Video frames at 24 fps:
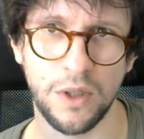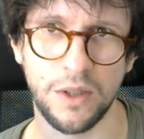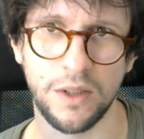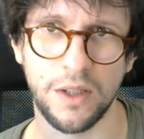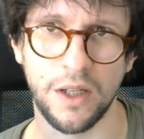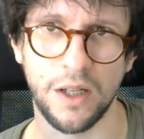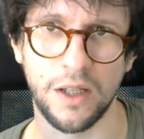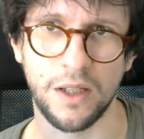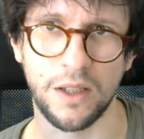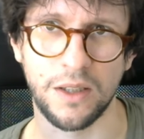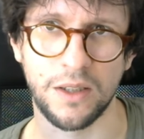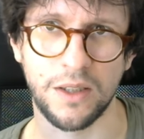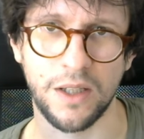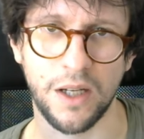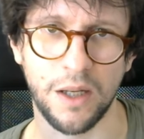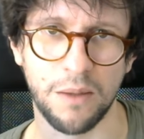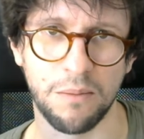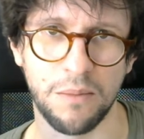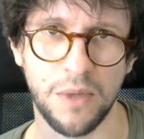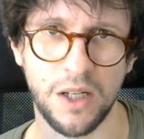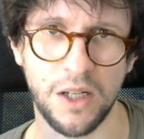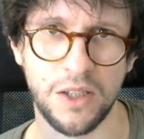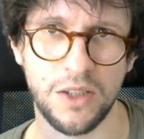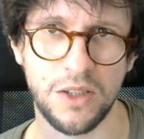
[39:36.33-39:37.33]
and then it
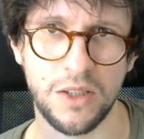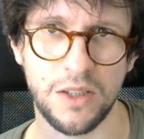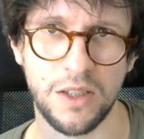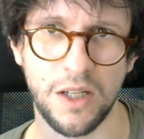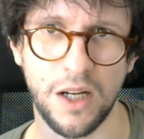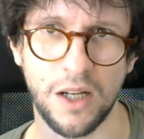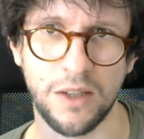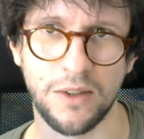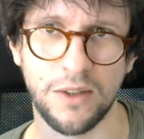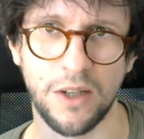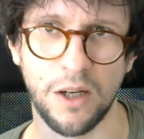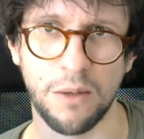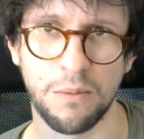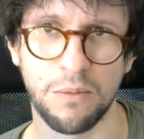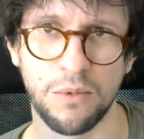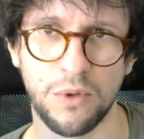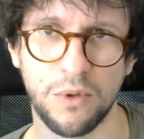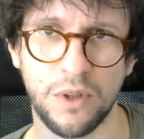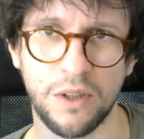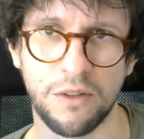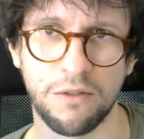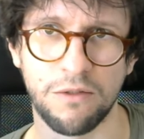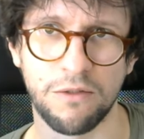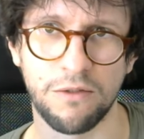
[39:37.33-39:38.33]
can match that up
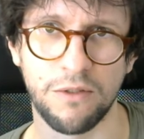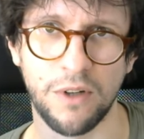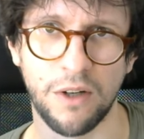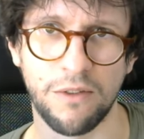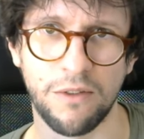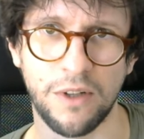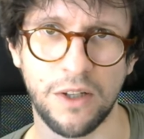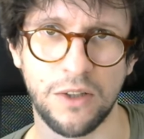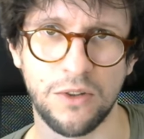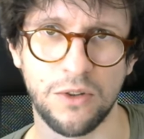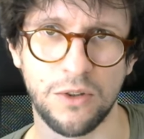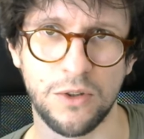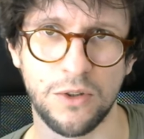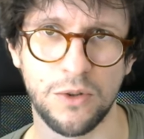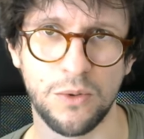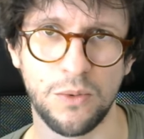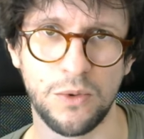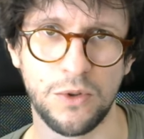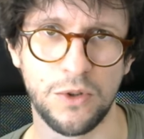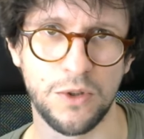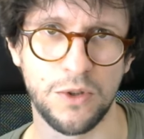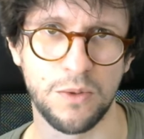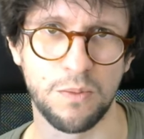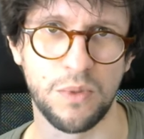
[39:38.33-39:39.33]
with a vector
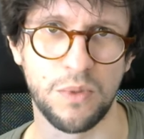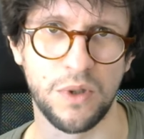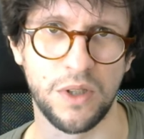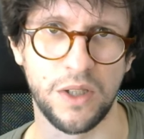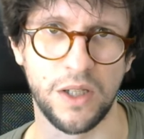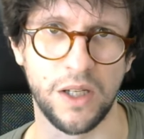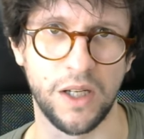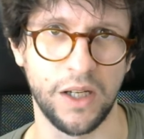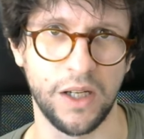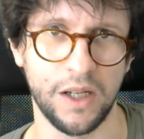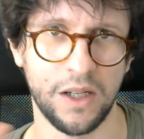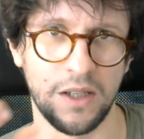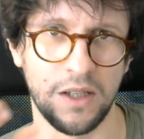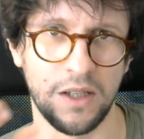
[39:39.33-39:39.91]
2 just being